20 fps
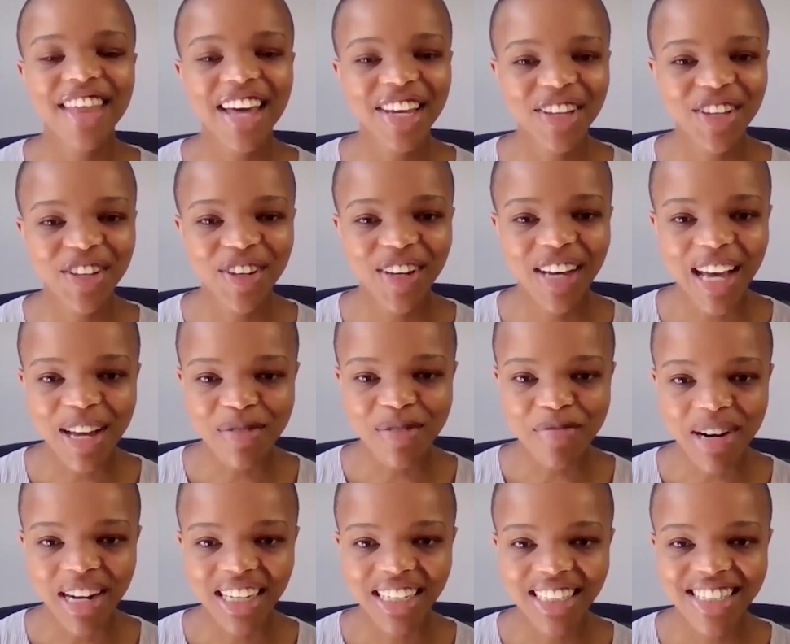Thank you,
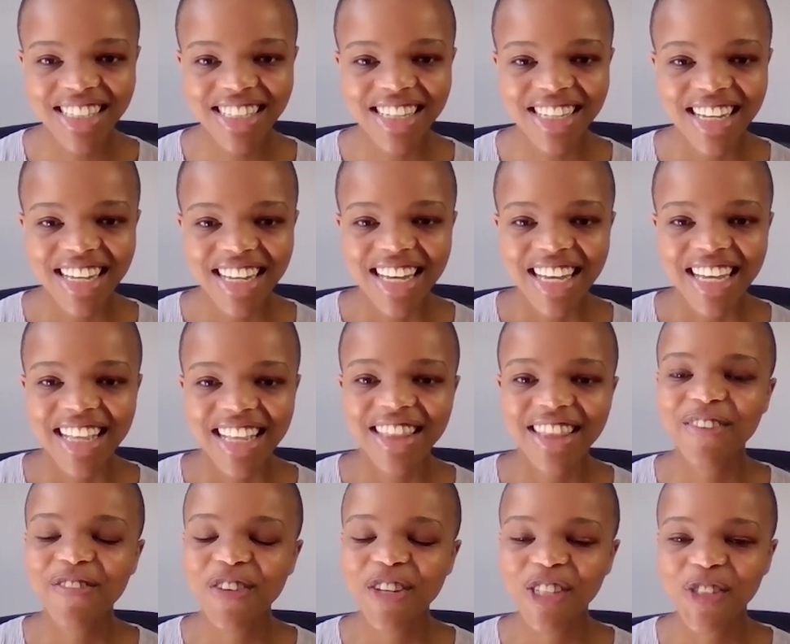Gerbrandt.
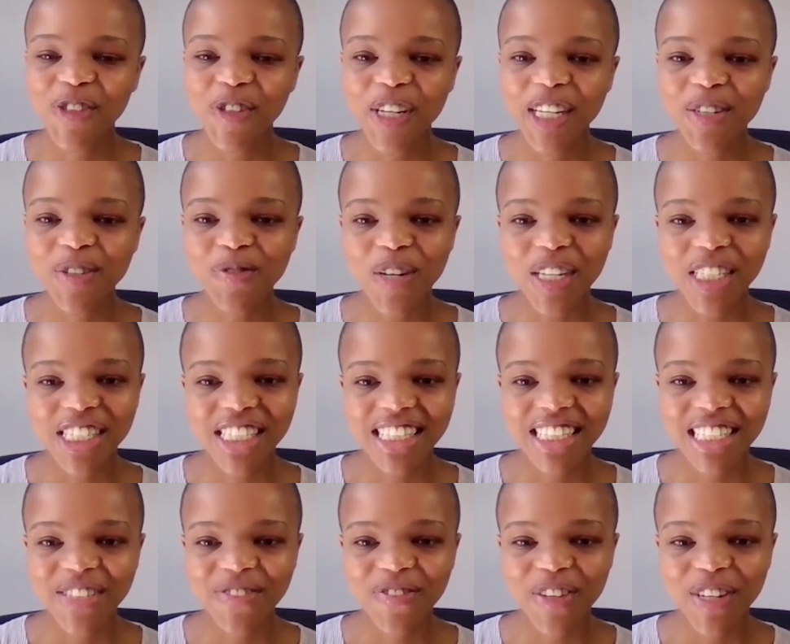If you enjoyed watching
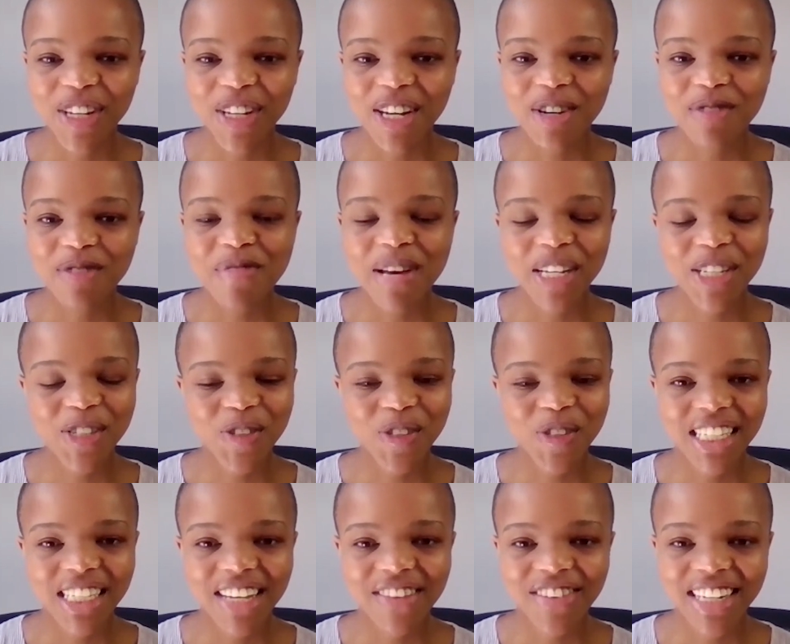this video, make sure
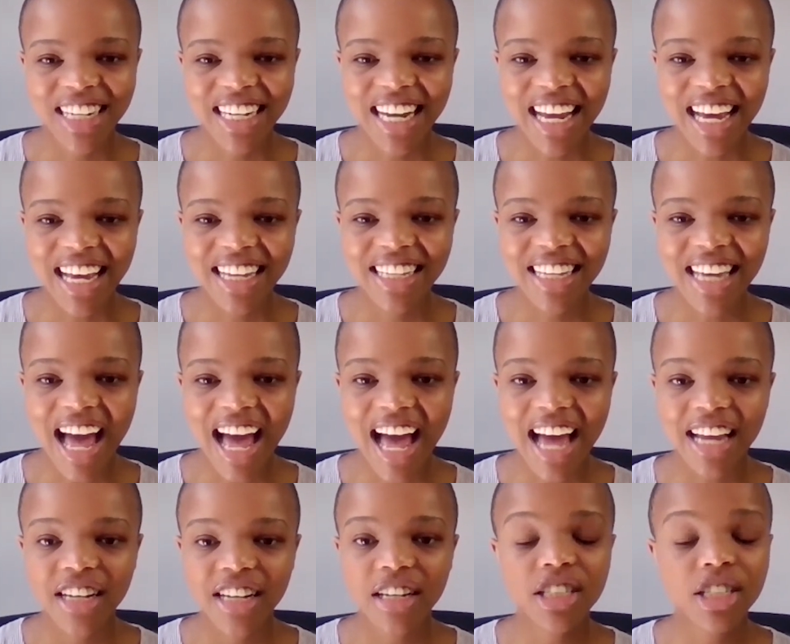to give it a like
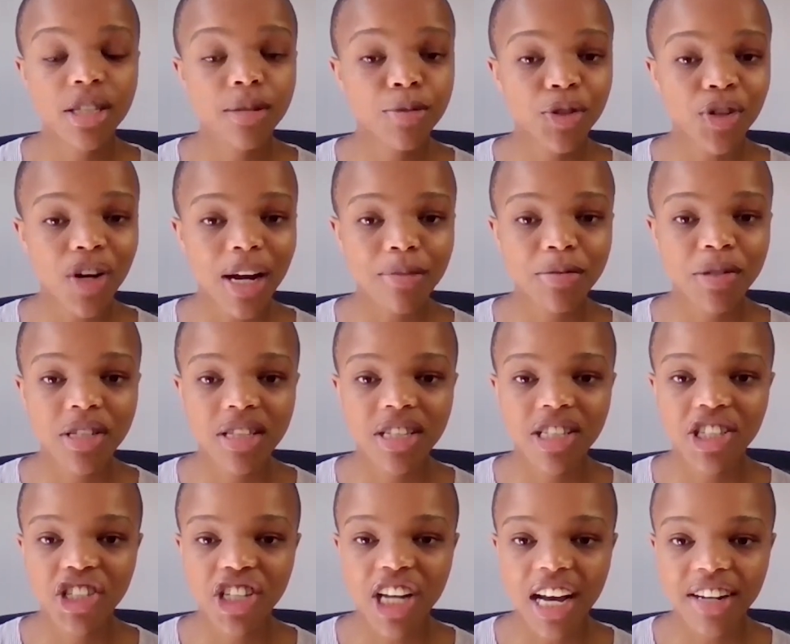and subscribe to
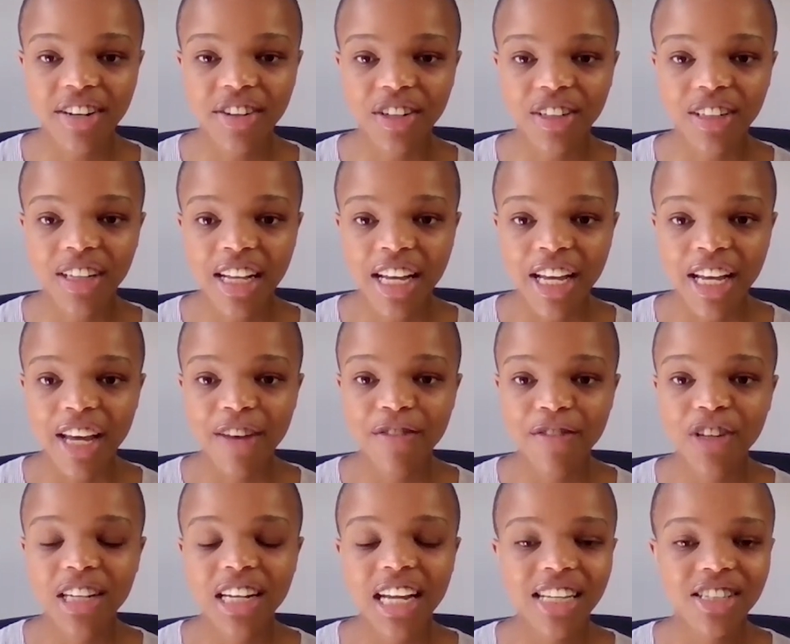this channel. If
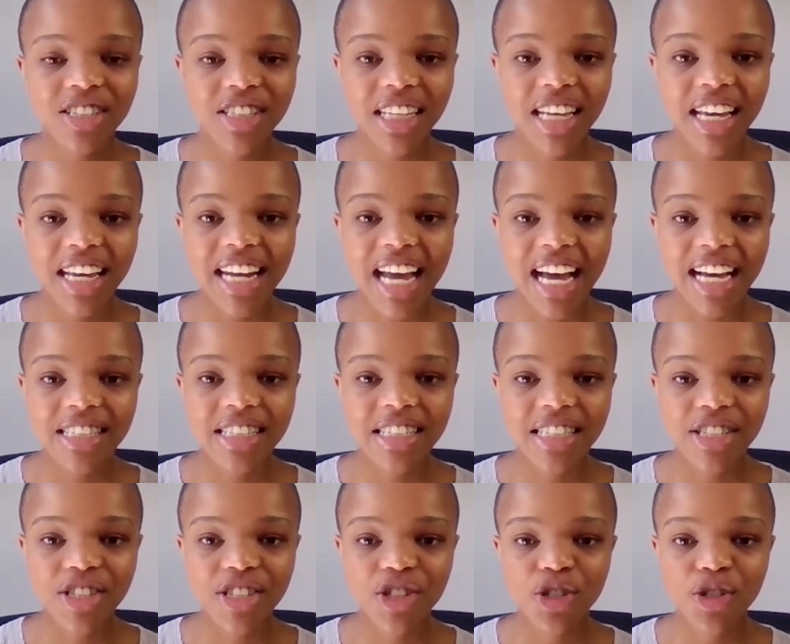you'd like to gain
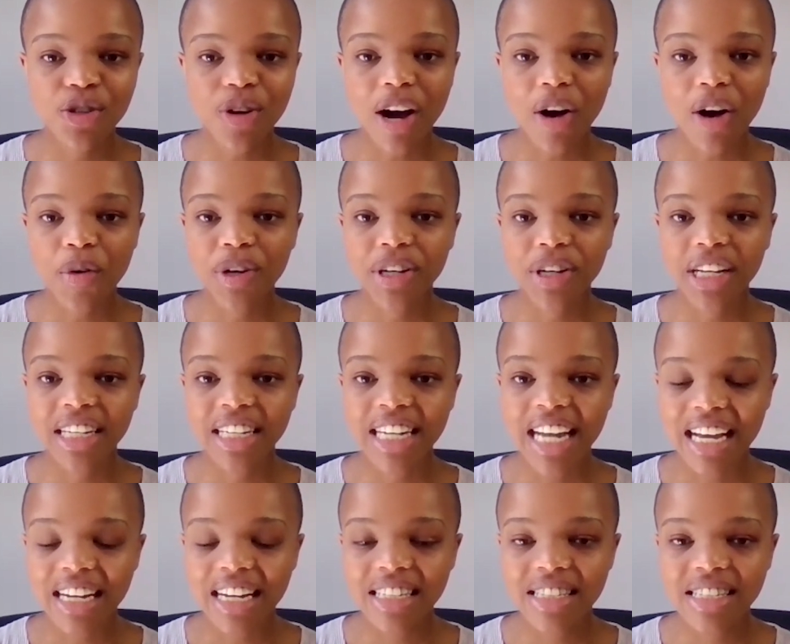access to our
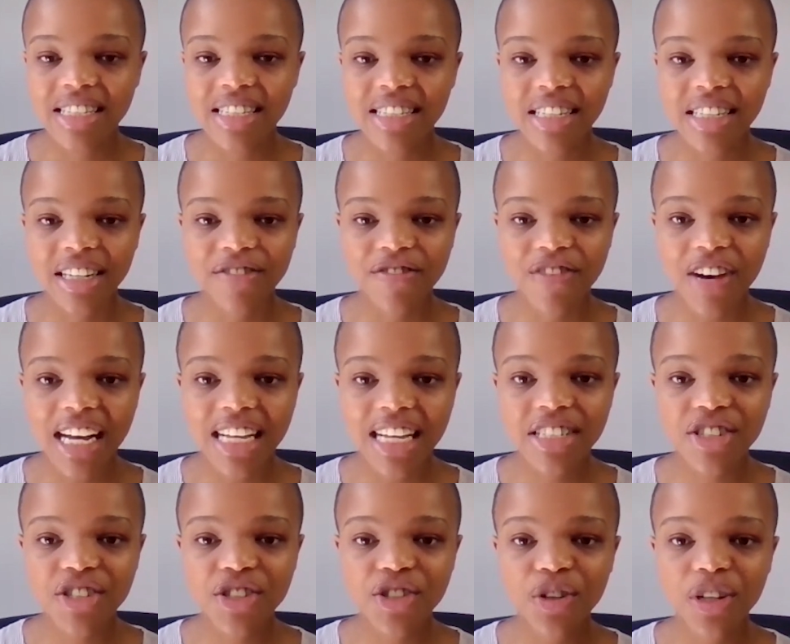analysis and
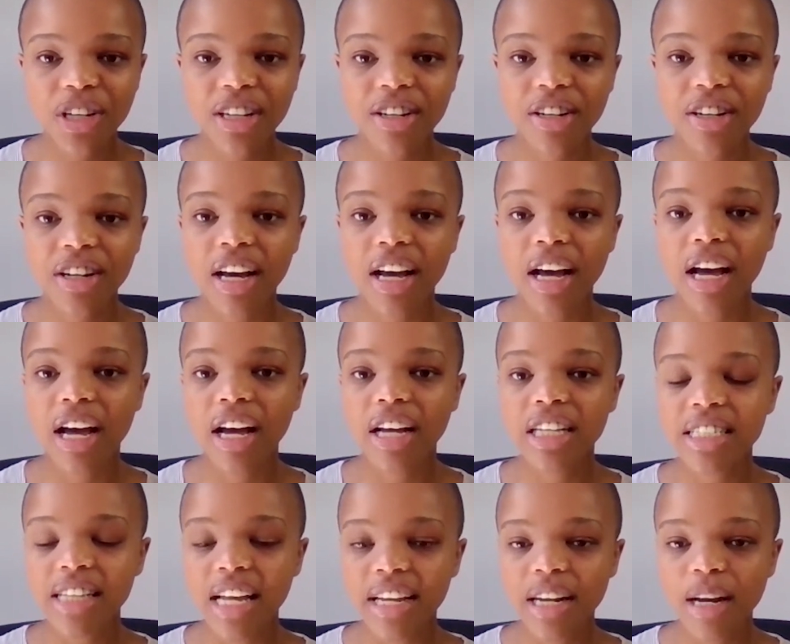advice, you can
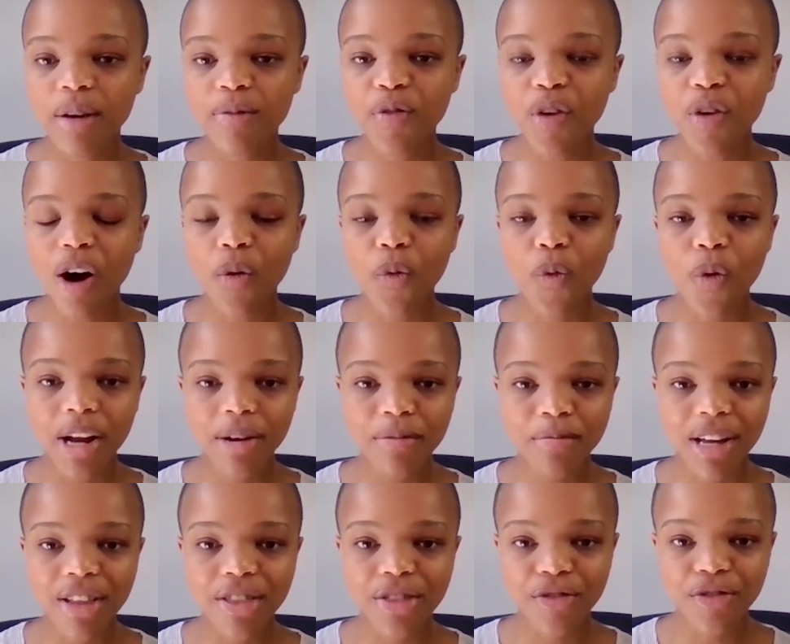sign up for our
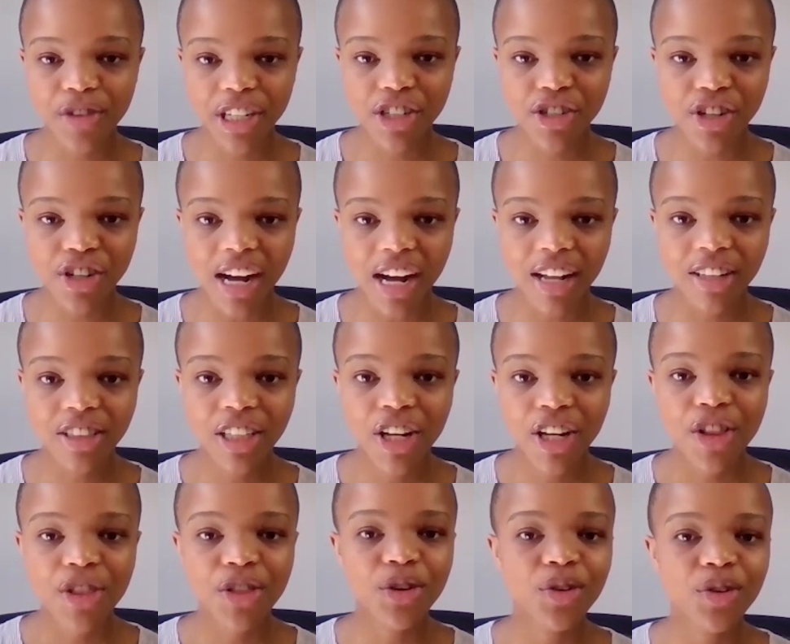1-month free trial
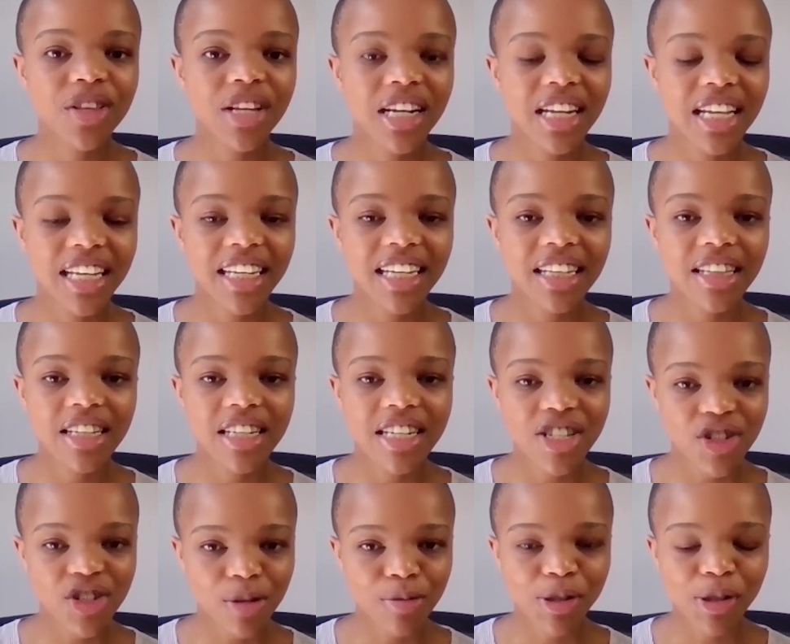through the link in the
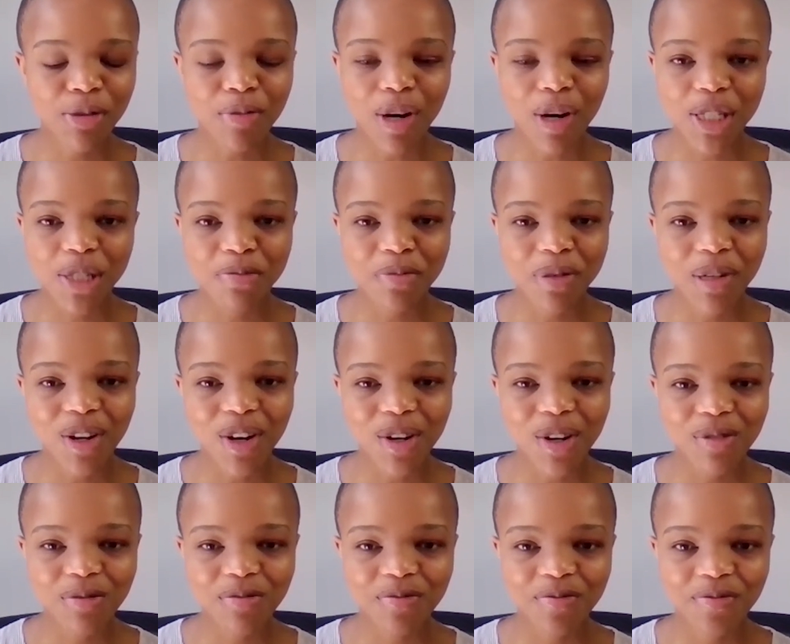description box
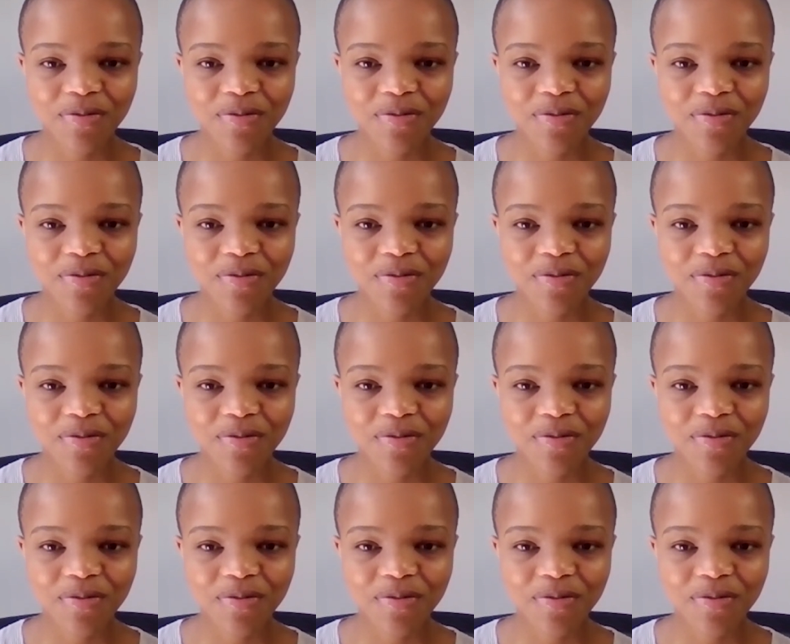below.